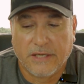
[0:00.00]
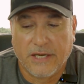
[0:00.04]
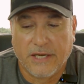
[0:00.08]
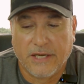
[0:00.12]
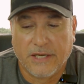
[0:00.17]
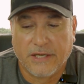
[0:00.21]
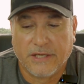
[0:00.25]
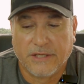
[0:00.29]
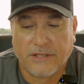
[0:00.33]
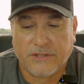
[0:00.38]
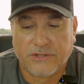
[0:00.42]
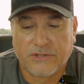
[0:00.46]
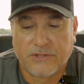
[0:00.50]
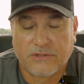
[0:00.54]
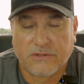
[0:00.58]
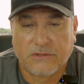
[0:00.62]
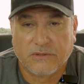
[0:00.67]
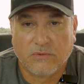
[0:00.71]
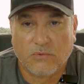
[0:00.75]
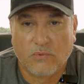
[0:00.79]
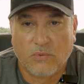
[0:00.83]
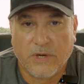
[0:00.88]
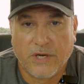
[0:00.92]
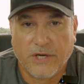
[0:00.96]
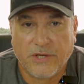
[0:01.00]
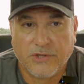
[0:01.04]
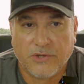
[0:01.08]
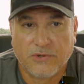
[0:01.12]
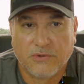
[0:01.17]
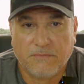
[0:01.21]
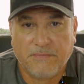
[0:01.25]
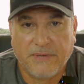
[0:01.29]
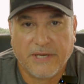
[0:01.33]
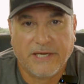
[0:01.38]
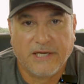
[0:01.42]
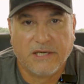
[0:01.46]
is when
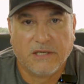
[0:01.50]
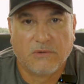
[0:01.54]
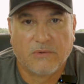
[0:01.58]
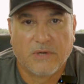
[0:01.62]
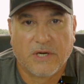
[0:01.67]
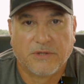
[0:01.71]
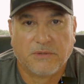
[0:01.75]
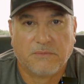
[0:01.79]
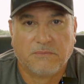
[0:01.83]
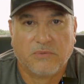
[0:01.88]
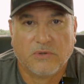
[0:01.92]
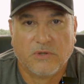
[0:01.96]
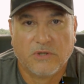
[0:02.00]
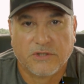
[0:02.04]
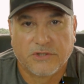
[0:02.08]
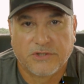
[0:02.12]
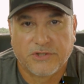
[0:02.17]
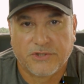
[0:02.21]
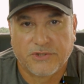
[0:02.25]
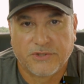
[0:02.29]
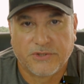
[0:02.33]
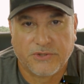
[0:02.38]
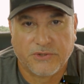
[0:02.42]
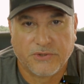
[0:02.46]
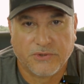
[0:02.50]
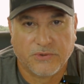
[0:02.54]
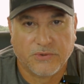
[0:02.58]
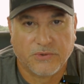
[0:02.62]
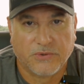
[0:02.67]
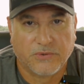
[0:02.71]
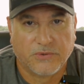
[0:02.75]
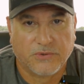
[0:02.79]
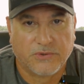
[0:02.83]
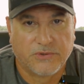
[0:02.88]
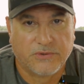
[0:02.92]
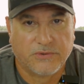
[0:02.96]
you're beating around the bush
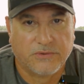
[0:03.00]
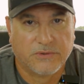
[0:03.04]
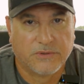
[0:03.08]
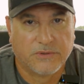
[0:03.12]
to